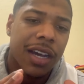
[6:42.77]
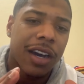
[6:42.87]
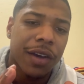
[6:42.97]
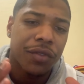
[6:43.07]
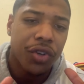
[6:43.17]

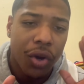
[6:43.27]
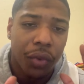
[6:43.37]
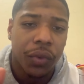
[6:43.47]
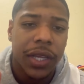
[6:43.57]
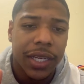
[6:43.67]
of
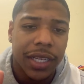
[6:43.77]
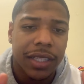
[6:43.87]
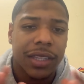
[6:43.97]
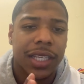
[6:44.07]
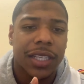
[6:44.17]
reading
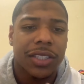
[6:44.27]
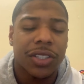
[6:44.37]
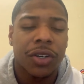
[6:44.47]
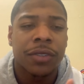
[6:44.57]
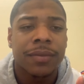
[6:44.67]
and things.
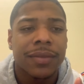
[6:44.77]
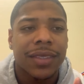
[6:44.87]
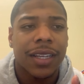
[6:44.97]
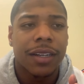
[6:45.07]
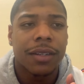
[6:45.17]
So
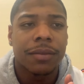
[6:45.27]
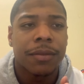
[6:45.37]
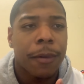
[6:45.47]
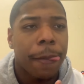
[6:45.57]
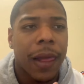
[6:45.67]

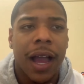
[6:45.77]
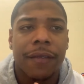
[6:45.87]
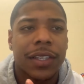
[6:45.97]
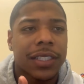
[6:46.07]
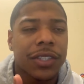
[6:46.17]

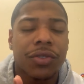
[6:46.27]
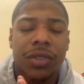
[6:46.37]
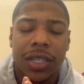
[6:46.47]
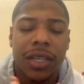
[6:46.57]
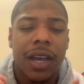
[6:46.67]
obviously you
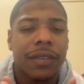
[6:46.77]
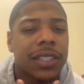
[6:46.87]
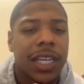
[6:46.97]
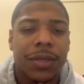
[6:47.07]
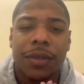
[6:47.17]
could have a
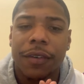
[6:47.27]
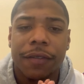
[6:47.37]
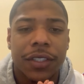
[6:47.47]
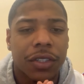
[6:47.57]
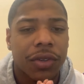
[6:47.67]
textbook for
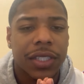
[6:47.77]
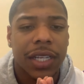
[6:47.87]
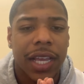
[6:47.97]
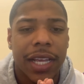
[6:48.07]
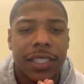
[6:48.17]
physical
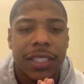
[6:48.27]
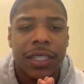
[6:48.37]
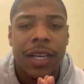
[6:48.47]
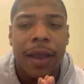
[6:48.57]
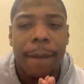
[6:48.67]

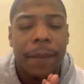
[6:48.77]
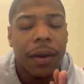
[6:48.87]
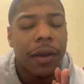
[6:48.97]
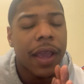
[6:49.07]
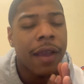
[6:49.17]
education,
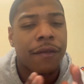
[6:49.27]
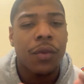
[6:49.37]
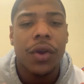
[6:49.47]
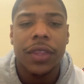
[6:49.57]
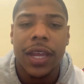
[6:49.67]
but
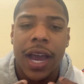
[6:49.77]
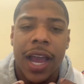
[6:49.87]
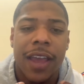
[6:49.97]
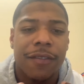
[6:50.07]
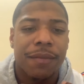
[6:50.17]
everywhere that I
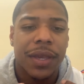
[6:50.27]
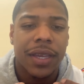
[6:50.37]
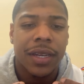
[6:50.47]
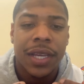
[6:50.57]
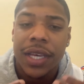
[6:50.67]
have
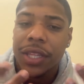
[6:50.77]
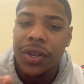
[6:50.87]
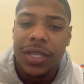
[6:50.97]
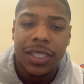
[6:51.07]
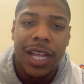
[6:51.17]
been, there
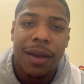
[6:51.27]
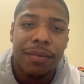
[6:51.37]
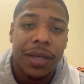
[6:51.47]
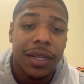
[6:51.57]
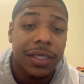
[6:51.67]
has not
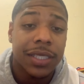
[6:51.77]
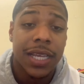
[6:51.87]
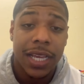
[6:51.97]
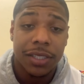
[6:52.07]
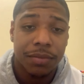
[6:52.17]
been a
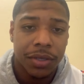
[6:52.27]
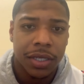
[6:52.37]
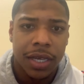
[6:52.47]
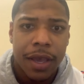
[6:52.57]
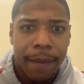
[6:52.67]

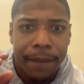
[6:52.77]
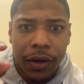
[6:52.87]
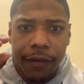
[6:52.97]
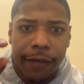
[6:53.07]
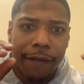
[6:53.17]
textbook
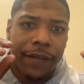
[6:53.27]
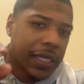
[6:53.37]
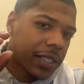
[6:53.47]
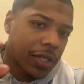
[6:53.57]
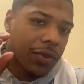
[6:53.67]
built for
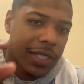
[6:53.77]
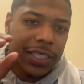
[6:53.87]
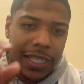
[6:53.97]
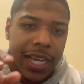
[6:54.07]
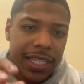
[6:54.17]
physical
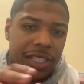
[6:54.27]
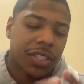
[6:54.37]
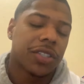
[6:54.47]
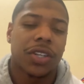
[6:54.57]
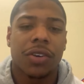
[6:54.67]

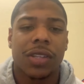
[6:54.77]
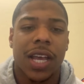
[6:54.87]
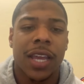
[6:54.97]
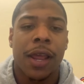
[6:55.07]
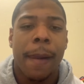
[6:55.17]
education.
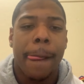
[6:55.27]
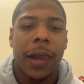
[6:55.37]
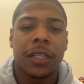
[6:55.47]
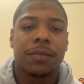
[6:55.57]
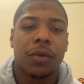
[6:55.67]
Like
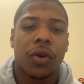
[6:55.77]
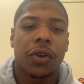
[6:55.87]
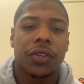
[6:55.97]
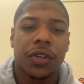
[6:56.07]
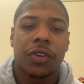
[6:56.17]
it's more,
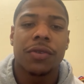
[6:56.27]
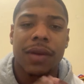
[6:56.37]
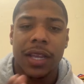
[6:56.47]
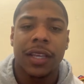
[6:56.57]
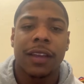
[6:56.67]
you
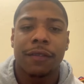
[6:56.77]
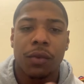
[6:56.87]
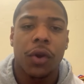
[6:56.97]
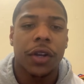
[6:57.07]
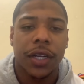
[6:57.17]
might give a
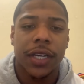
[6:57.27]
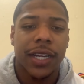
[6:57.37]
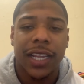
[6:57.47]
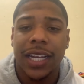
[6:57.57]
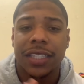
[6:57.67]
word of the
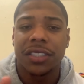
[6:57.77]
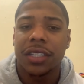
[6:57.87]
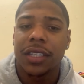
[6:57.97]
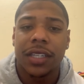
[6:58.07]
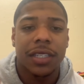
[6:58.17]
day like
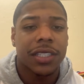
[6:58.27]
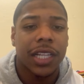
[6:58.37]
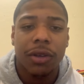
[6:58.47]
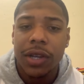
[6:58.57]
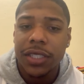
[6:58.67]
agility,
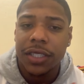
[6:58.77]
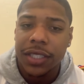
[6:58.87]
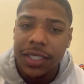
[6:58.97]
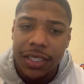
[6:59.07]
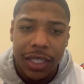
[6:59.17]
acceleration,
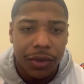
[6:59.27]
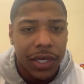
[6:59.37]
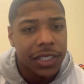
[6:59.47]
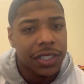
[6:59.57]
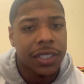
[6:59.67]

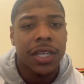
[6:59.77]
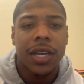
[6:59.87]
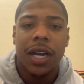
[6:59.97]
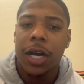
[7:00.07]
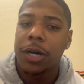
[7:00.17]
deceleration,
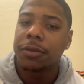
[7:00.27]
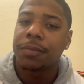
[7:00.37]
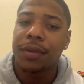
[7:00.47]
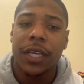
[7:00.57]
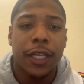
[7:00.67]

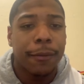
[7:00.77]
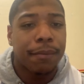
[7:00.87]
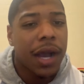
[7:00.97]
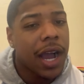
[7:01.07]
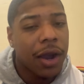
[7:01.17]
speed,
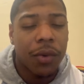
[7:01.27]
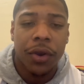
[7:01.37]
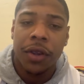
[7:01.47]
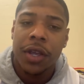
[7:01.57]
power,